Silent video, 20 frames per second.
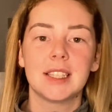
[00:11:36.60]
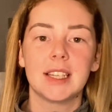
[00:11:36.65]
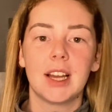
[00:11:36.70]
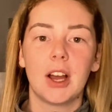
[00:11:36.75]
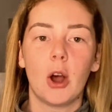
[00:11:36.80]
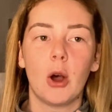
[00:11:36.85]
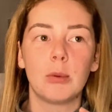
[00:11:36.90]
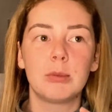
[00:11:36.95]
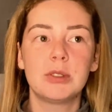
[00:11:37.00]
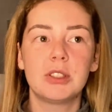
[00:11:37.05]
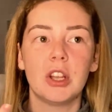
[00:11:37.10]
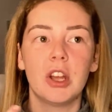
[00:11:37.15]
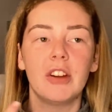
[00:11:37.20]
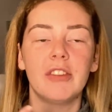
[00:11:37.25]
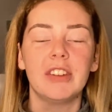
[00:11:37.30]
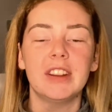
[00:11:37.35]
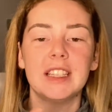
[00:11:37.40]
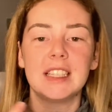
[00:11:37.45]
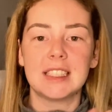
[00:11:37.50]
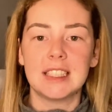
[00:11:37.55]

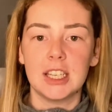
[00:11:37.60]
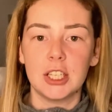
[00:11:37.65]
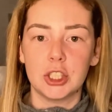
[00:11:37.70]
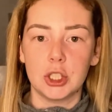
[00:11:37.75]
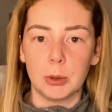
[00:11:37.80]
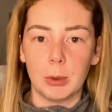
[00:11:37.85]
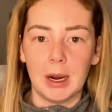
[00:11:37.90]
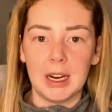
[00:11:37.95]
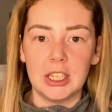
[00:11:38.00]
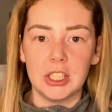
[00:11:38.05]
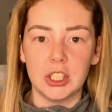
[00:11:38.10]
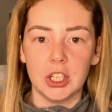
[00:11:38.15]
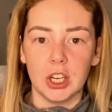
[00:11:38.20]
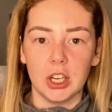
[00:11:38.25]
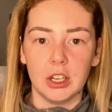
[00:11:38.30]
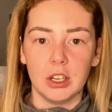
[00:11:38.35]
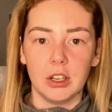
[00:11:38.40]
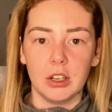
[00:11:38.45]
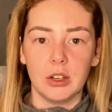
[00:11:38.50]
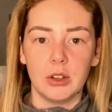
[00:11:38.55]
observing the
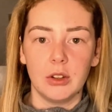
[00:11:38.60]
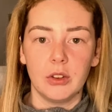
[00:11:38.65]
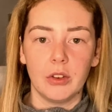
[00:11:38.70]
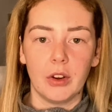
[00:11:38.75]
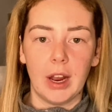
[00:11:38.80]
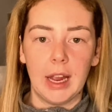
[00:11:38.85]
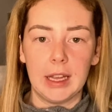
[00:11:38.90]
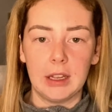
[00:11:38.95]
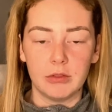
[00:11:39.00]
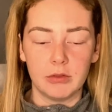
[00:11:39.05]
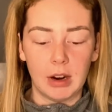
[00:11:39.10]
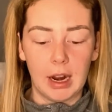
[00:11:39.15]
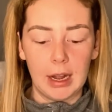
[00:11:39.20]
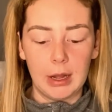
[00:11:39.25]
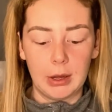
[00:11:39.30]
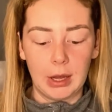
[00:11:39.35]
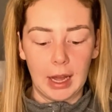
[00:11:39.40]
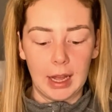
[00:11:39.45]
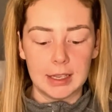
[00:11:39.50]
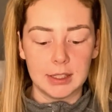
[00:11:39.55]
situation. Right,
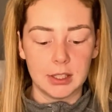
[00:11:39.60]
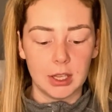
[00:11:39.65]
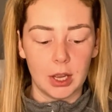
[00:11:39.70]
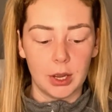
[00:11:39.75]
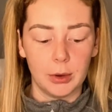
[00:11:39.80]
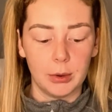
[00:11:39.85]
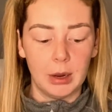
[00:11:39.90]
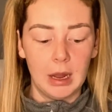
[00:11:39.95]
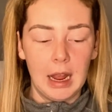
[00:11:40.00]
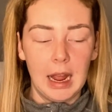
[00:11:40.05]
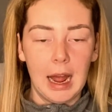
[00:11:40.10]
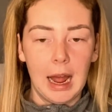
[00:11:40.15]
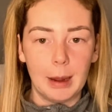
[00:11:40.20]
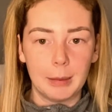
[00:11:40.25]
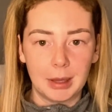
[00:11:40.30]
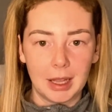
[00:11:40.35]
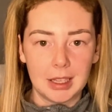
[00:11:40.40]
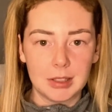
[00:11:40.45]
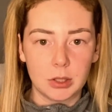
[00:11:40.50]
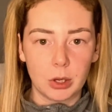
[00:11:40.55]
okay, so I'm
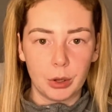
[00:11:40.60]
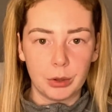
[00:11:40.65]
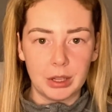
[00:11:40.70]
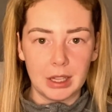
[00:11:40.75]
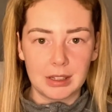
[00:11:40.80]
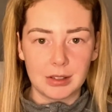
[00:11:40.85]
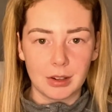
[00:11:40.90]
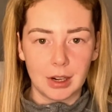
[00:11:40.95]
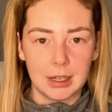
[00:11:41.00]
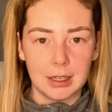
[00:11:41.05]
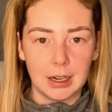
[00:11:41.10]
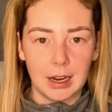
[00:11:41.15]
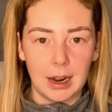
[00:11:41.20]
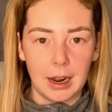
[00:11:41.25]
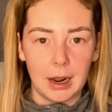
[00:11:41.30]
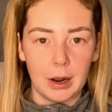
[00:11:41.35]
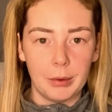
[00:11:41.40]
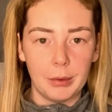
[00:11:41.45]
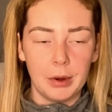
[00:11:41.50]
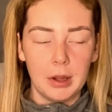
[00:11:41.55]
getting told this right
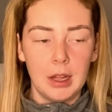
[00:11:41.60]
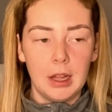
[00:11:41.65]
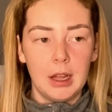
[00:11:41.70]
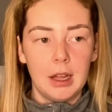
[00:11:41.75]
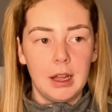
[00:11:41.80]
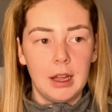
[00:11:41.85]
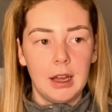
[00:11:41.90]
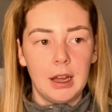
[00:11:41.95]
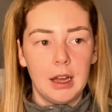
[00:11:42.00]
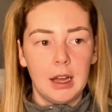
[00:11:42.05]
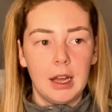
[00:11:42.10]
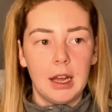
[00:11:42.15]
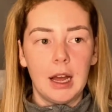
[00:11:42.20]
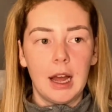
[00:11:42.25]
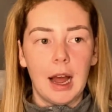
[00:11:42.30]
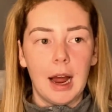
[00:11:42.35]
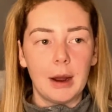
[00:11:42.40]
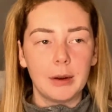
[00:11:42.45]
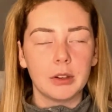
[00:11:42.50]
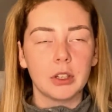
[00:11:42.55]
now.
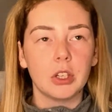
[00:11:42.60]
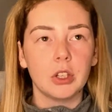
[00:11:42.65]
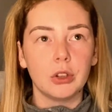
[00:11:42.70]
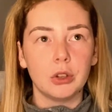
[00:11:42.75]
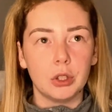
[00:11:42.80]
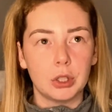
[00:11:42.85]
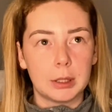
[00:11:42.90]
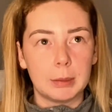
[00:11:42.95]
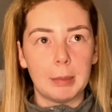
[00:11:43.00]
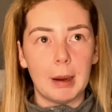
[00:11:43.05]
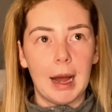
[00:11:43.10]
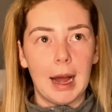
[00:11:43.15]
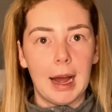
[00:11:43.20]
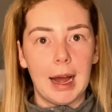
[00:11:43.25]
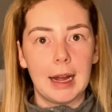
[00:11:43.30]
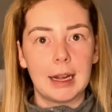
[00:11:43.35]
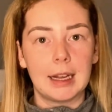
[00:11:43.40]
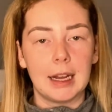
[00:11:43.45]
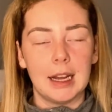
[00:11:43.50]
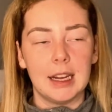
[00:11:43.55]
I'm going to look
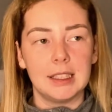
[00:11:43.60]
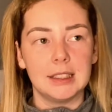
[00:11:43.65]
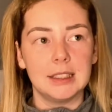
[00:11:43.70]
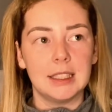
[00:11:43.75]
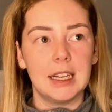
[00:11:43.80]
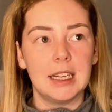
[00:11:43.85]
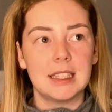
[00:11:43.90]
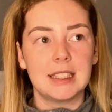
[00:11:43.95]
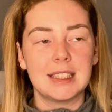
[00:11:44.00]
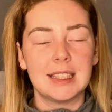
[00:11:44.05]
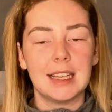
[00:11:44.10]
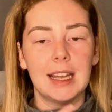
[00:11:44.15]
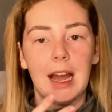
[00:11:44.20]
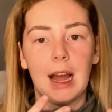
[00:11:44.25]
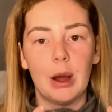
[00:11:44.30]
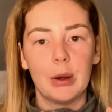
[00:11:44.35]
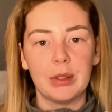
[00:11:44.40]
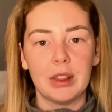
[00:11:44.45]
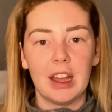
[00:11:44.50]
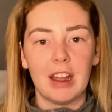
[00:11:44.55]
back and see
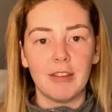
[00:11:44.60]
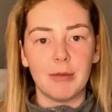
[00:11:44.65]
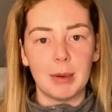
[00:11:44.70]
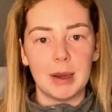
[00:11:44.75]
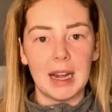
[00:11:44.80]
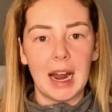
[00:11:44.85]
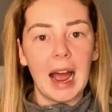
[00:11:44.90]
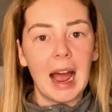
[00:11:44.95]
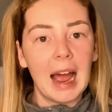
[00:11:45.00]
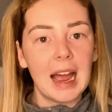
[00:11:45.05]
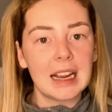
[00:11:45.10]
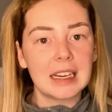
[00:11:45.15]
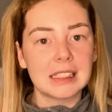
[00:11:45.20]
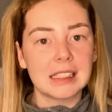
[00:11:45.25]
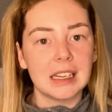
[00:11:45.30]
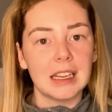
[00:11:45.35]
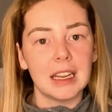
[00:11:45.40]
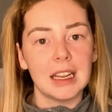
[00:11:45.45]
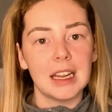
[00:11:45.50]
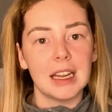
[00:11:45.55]
how they've been
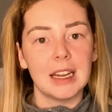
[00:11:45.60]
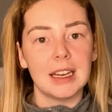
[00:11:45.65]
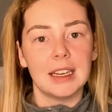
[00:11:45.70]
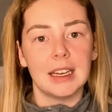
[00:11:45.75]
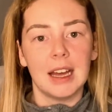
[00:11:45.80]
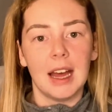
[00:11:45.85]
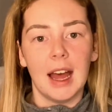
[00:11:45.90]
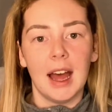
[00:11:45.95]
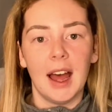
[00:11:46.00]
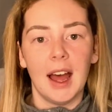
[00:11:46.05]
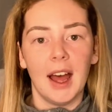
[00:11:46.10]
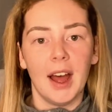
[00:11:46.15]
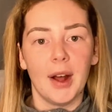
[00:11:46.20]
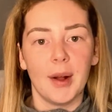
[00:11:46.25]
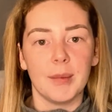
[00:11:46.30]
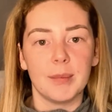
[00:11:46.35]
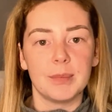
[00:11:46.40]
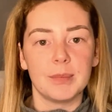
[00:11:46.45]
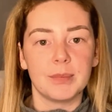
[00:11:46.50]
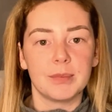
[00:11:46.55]
acting
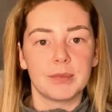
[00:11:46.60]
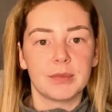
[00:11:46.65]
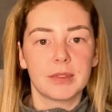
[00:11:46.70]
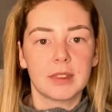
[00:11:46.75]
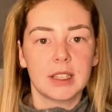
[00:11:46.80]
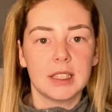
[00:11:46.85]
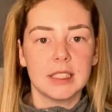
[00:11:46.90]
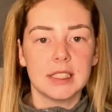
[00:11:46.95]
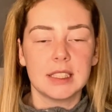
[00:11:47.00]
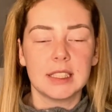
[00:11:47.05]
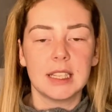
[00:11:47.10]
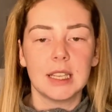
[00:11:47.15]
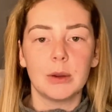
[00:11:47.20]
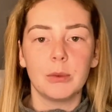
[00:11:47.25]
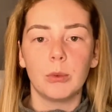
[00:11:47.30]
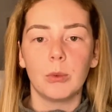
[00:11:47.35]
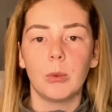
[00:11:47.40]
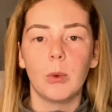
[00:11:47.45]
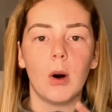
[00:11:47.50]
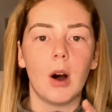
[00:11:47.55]
and see
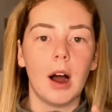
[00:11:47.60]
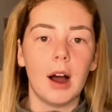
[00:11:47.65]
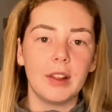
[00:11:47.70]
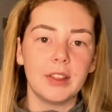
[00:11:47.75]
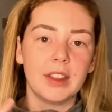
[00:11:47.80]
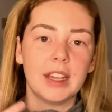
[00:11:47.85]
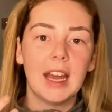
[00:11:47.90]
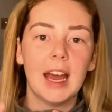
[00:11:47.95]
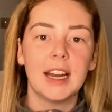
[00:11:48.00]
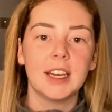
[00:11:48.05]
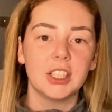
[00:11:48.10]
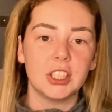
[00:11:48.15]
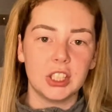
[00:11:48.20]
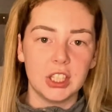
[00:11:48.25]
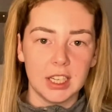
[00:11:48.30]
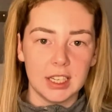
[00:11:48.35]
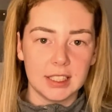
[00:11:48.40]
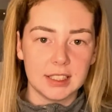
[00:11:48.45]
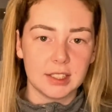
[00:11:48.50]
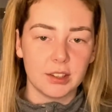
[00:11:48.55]
what the
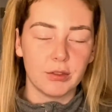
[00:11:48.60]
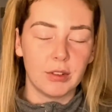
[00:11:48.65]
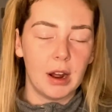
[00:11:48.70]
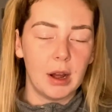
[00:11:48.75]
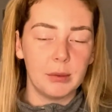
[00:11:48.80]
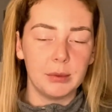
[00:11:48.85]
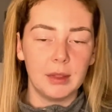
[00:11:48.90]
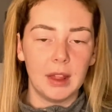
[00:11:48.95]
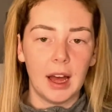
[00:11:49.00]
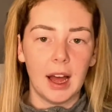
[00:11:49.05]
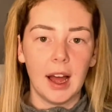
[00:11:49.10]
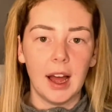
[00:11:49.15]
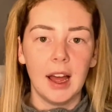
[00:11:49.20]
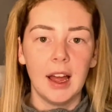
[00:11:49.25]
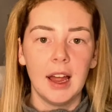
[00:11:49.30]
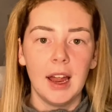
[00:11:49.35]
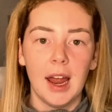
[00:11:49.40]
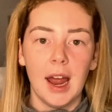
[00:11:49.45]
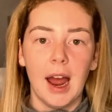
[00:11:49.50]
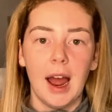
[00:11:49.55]
energy is around that,
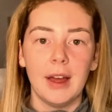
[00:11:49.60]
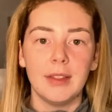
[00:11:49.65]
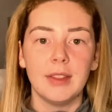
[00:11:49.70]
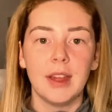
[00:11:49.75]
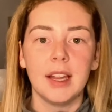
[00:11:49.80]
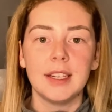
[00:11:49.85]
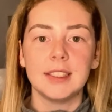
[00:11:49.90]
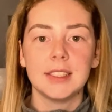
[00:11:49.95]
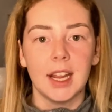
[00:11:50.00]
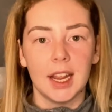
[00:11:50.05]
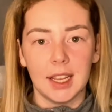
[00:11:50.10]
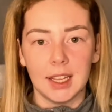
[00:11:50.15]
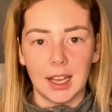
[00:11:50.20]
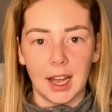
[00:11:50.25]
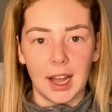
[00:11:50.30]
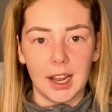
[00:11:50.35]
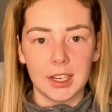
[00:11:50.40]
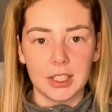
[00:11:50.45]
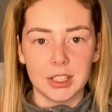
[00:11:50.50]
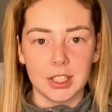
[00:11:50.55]
and then take
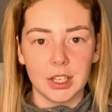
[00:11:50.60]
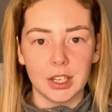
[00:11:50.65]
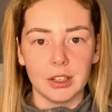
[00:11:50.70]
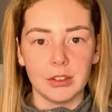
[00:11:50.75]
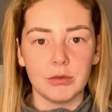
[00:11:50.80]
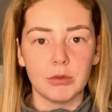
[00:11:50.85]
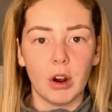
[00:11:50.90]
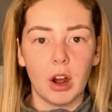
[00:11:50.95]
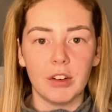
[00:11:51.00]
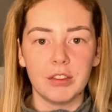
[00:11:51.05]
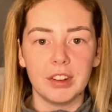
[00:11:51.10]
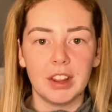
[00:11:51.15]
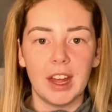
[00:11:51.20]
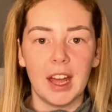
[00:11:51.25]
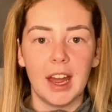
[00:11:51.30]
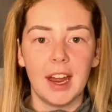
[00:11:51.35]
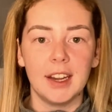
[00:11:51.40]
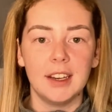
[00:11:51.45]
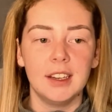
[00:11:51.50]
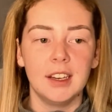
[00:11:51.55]
action, rather
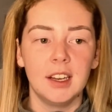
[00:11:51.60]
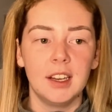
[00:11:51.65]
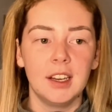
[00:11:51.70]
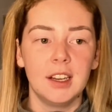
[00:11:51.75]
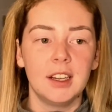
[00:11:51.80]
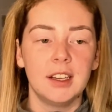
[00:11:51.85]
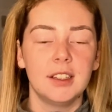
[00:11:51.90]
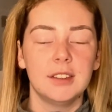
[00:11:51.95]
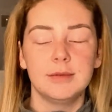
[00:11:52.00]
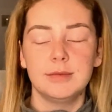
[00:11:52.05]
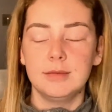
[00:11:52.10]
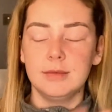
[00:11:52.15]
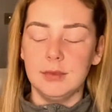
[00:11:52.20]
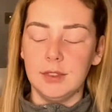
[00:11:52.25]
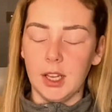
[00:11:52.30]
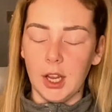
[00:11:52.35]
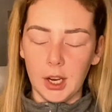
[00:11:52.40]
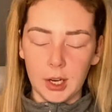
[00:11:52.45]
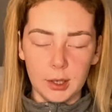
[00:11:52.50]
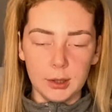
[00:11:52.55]
than,
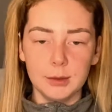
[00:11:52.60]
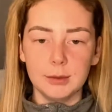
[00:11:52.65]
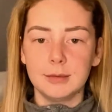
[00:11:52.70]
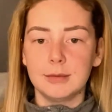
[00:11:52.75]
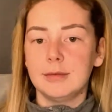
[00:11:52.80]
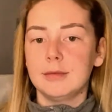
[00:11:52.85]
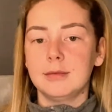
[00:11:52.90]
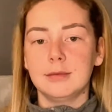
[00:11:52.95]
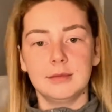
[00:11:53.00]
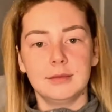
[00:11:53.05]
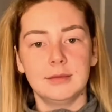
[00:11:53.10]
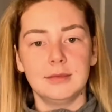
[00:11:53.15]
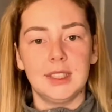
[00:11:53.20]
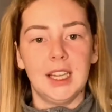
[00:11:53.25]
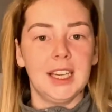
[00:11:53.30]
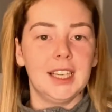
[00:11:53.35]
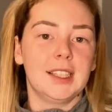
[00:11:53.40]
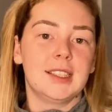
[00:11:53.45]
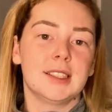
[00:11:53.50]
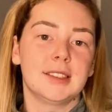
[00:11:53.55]
no,
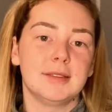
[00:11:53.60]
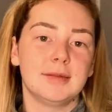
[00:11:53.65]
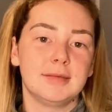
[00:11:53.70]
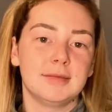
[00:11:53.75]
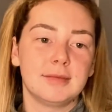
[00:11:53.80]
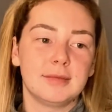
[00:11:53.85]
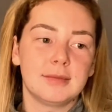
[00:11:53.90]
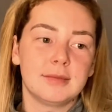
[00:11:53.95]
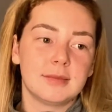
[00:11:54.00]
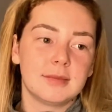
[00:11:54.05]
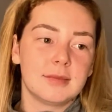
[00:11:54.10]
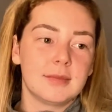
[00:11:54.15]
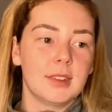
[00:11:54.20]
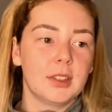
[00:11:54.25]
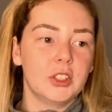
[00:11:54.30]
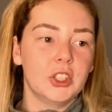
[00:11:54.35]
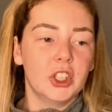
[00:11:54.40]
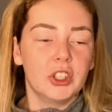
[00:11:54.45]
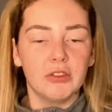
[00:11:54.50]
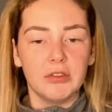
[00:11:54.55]
like,
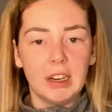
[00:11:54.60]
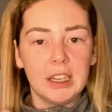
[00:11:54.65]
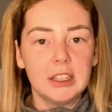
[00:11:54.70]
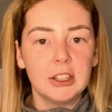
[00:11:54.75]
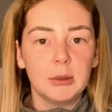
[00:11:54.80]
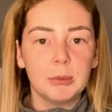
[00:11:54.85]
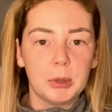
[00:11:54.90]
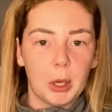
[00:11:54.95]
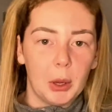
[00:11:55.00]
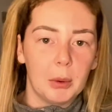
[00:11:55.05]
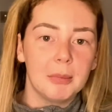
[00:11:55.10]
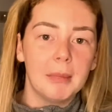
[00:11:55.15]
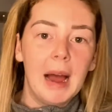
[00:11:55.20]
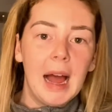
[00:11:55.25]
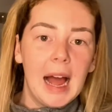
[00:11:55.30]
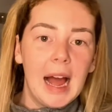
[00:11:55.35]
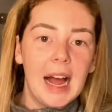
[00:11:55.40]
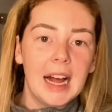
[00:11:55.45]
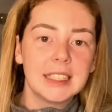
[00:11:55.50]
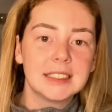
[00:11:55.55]
I'm going to ring them, go
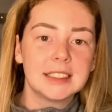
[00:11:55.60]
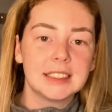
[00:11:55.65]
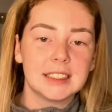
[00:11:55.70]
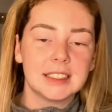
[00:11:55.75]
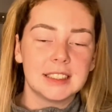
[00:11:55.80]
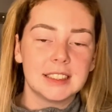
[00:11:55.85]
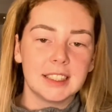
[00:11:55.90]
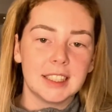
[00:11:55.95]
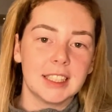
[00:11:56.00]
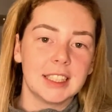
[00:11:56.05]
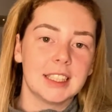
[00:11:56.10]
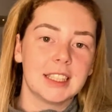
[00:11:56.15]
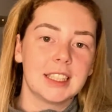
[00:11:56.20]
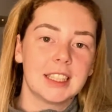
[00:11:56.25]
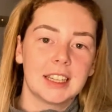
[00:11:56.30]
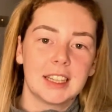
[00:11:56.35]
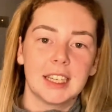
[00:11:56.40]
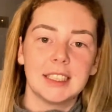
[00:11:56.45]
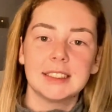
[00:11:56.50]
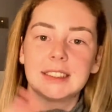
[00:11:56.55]
mad,
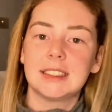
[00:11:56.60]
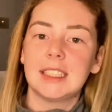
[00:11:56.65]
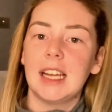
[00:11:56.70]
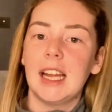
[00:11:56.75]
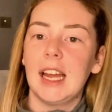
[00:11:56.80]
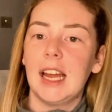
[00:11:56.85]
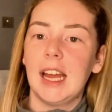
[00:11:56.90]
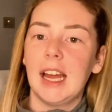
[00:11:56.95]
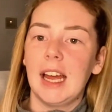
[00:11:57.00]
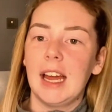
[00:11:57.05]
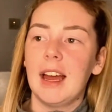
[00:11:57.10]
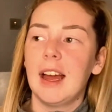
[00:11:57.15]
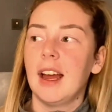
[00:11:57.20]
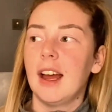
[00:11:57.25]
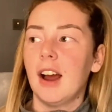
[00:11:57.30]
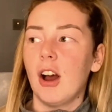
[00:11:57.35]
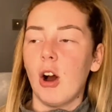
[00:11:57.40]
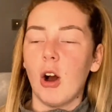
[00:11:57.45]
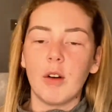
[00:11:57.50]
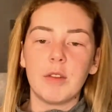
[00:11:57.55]
like, that's it,
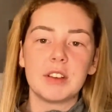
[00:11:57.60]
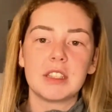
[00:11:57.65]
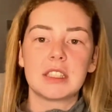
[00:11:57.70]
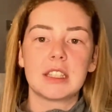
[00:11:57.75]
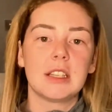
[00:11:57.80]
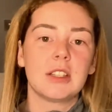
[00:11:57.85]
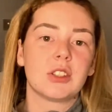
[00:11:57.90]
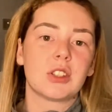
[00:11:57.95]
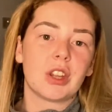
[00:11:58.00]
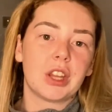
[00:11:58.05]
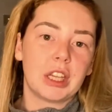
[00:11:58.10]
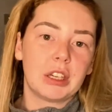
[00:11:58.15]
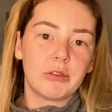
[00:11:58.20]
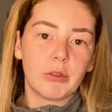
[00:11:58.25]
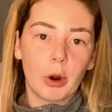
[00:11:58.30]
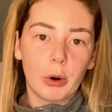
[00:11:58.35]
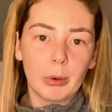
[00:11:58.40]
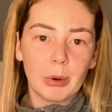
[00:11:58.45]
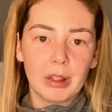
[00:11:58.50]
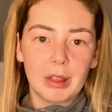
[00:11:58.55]
obviously there's something
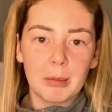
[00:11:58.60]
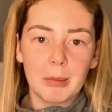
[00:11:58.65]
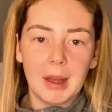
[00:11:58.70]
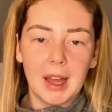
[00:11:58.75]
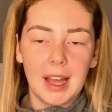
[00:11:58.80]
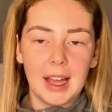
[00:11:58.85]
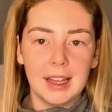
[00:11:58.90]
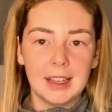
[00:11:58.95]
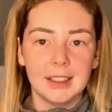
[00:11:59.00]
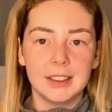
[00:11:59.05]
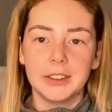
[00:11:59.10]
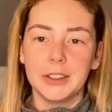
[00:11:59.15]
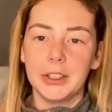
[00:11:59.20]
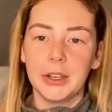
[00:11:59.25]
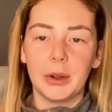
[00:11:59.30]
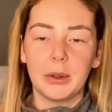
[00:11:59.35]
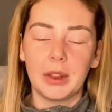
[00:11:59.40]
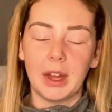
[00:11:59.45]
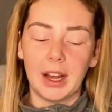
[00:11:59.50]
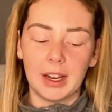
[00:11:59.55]
wrong with me,
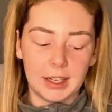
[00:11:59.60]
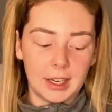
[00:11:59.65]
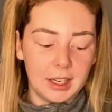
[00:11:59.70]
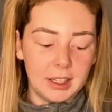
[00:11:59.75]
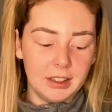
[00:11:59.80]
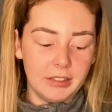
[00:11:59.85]
that kind of